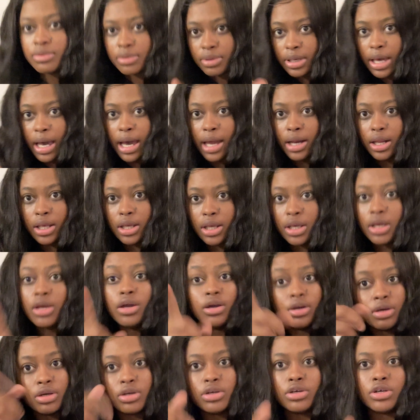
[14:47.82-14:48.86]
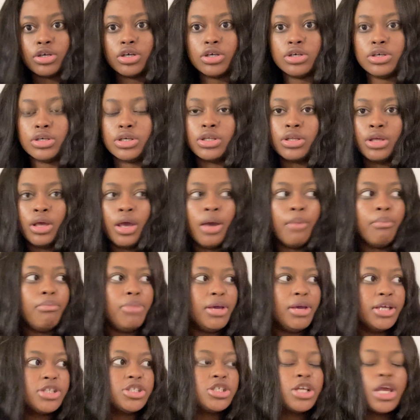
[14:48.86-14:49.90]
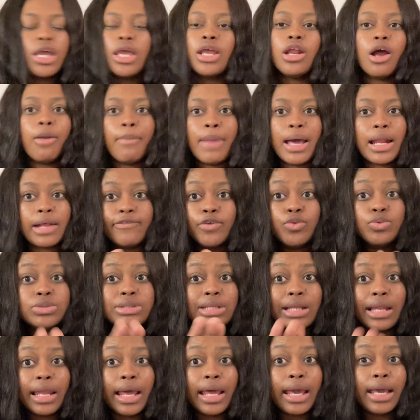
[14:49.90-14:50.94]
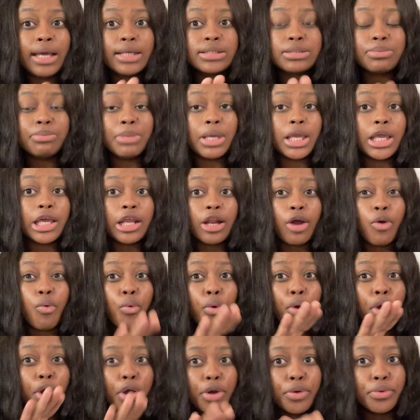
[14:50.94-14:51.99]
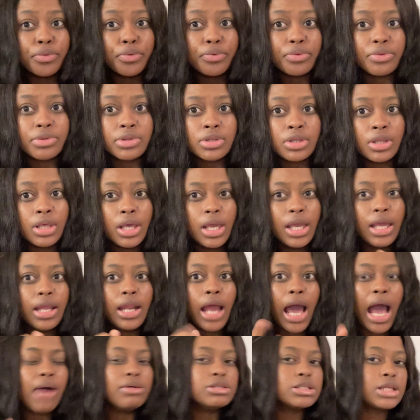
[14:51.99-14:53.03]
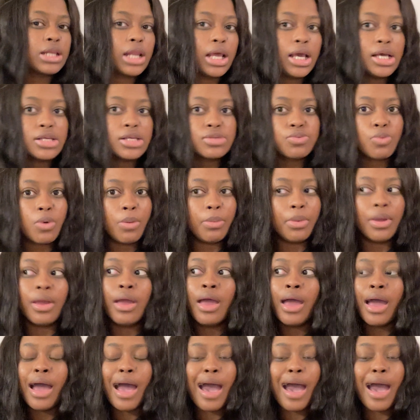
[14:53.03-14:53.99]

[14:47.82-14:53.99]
Got it? Good. Bitch, it don't matter if you was the last man on earth and I was the last woman.